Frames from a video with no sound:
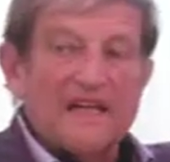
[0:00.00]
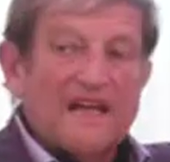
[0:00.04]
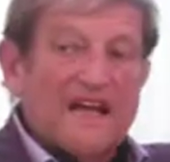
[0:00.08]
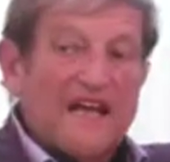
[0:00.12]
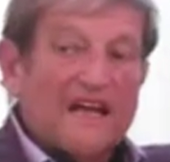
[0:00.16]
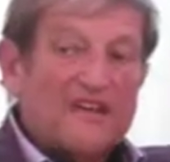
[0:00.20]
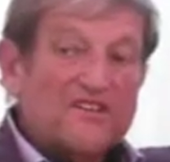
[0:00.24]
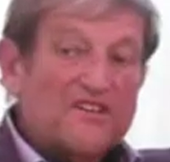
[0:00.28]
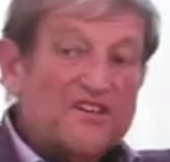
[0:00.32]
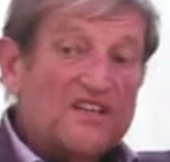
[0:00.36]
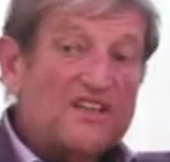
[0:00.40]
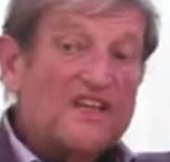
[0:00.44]

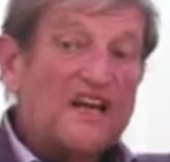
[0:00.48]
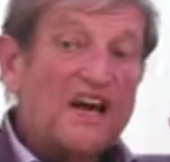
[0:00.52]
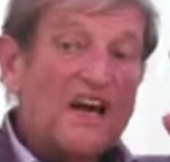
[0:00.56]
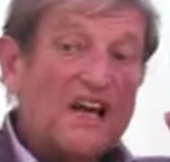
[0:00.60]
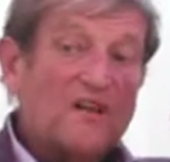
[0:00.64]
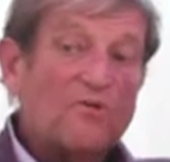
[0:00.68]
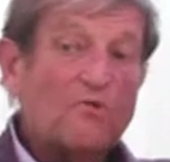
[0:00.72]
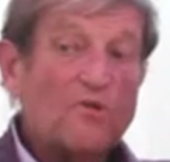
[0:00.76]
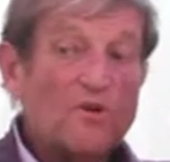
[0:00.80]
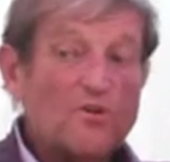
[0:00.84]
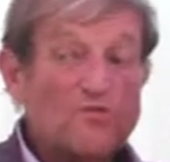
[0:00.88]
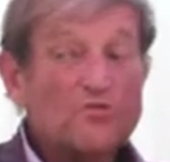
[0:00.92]
And here I
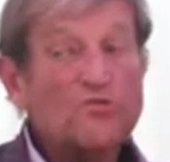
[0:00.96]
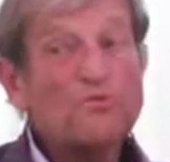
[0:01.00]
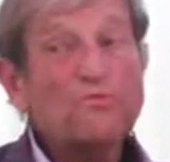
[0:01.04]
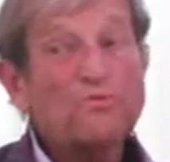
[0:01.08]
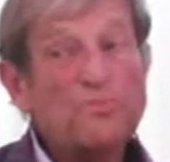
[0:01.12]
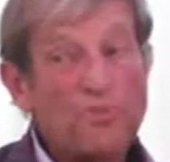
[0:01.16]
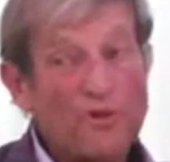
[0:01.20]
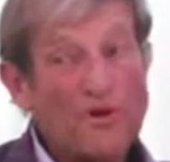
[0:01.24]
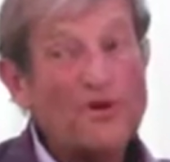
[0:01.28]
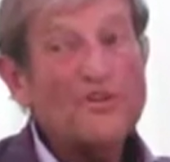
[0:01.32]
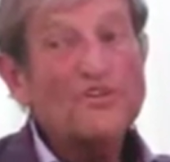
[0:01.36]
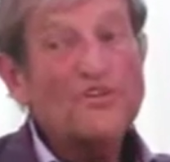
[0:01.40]
want to
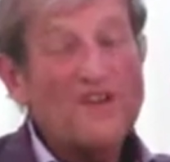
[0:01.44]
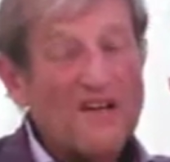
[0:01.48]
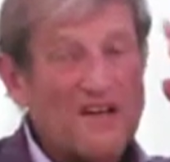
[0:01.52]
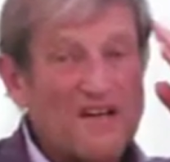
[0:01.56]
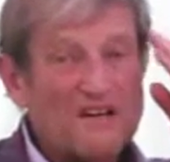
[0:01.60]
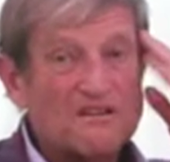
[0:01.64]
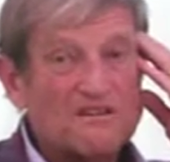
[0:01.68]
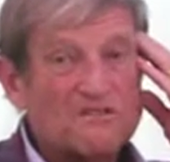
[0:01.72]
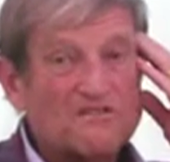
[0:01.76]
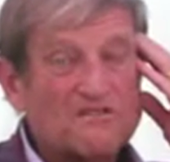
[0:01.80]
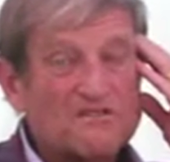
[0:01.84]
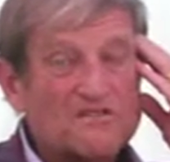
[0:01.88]
point
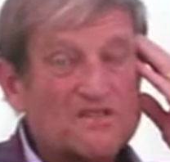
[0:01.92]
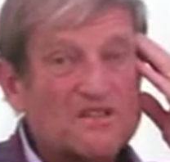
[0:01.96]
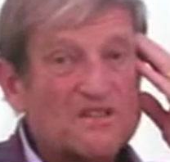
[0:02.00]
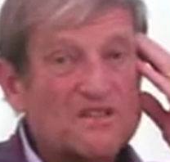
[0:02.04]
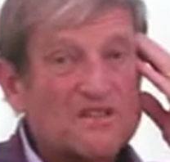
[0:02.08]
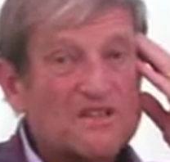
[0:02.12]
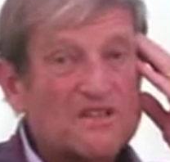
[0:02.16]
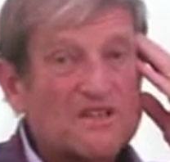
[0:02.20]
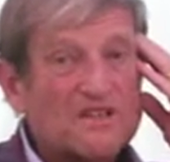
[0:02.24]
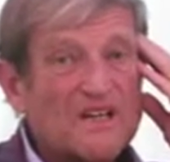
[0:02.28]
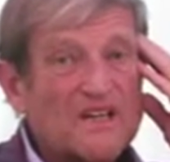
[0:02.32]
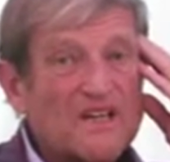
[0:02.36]
out
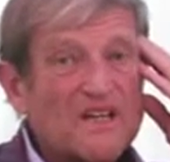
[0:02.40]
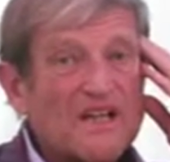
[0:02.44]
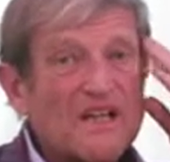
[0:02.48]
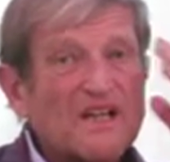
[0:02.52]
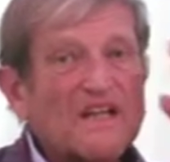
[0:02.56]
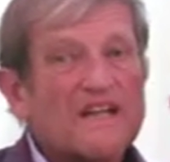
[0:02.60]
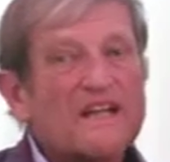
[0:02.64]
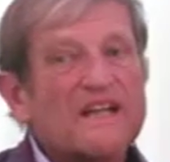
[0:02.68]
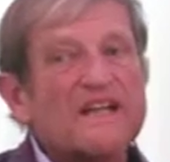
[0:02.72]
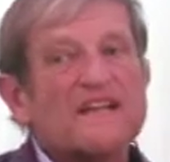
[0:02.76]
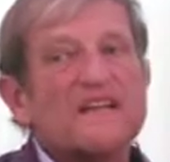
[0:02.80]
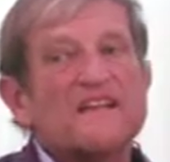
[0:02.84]

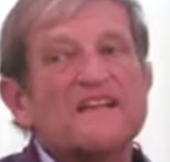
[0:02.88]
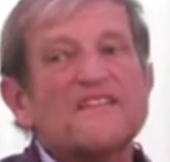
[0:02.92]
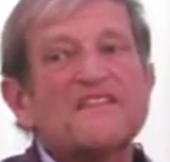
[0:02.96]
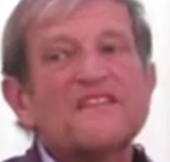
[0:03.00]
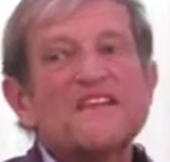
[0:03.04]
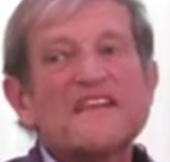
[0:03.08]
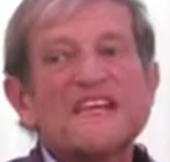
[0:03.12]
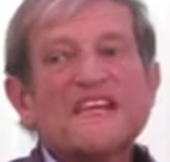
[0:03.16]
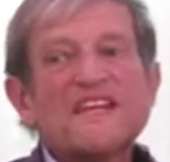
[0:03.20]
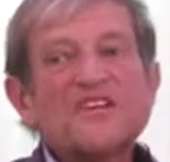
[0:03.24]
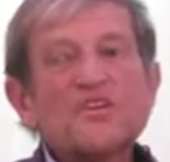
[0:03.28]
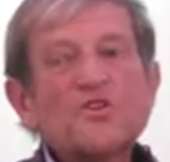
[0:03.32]

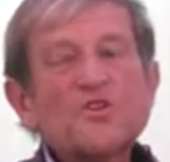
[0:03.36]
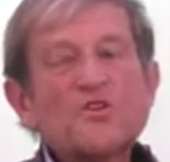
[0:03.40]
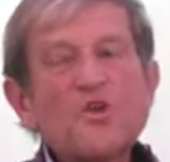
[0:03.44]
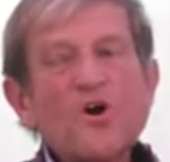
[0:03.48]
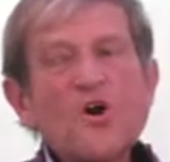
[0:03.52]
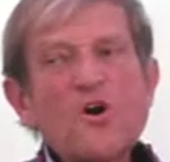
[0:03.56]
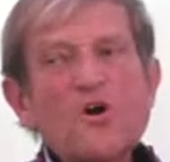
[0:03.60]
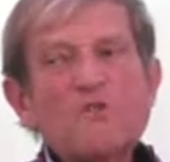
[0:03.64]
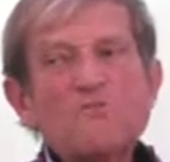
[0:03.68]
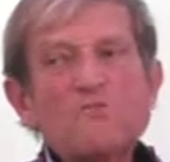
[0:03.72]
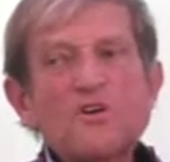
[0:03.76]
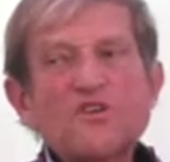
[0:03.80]
the
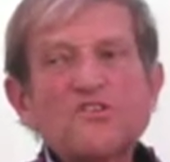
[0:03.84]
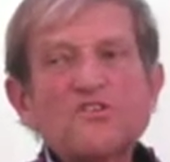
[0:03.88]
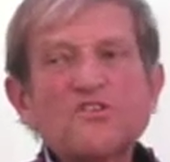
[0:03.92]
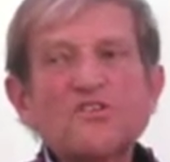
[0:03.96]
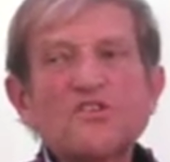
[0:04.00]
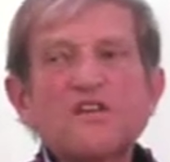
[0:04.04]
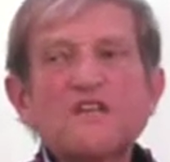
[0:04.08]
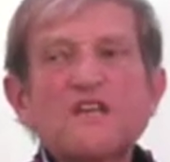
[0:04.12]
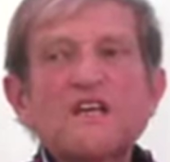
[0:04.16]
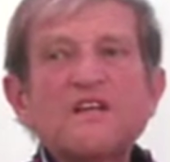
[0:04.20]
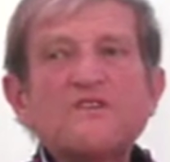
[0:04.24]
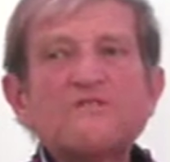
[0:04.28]

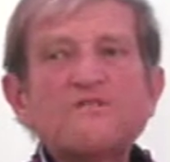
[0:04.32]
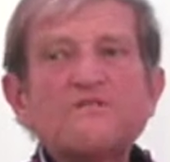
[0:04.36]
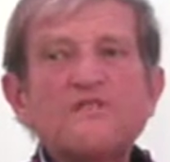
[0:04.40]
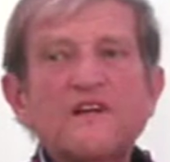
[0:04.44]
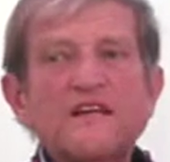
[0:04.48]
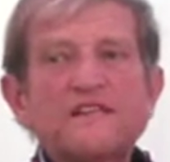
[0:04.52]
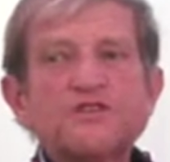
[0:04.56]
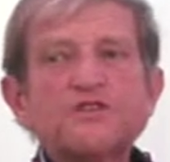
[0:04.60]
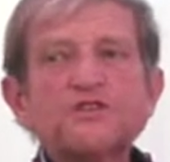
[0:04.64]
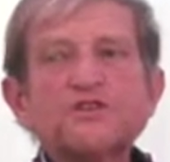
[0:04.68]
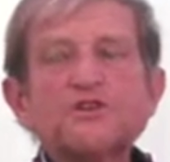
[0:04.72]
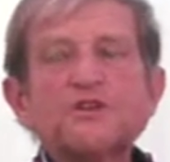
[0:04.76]
enormous
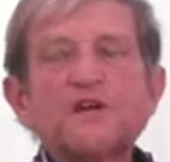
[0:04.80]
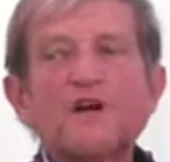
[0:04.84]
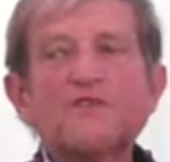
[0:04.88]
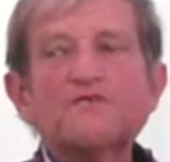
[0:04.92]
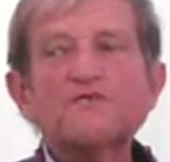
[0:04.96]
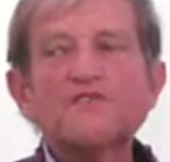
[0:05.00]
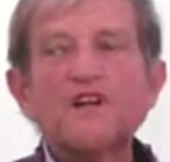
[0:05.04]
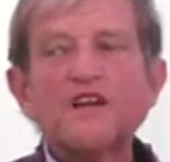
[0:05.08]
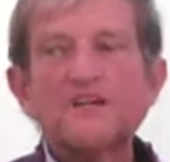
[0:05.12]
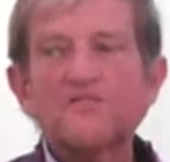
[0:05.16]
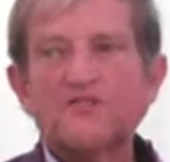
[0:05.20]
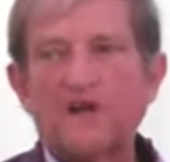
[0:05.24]
invention of
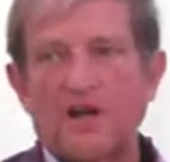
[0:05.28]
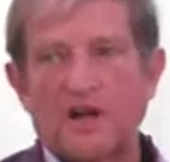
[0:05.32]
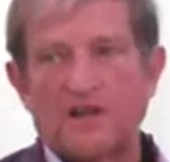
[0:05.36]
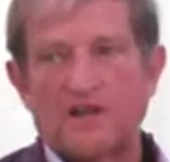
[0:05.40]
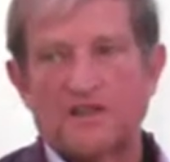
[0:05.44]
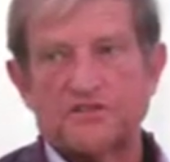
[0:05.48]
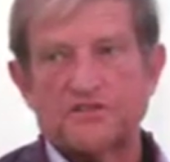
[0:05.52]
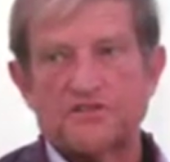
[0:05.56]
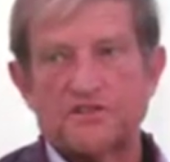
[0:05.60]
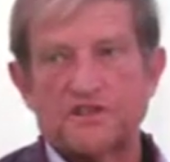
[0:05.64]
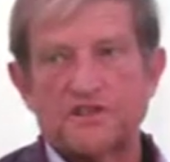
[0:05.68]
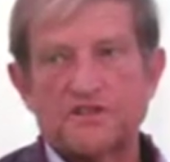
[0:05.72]

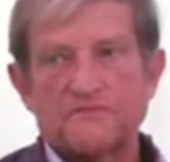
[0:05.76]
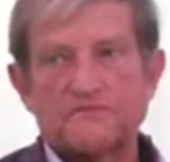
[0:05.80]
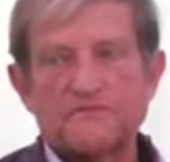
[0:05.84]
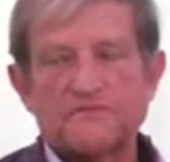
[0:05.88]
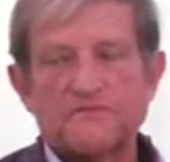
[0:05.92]
technology.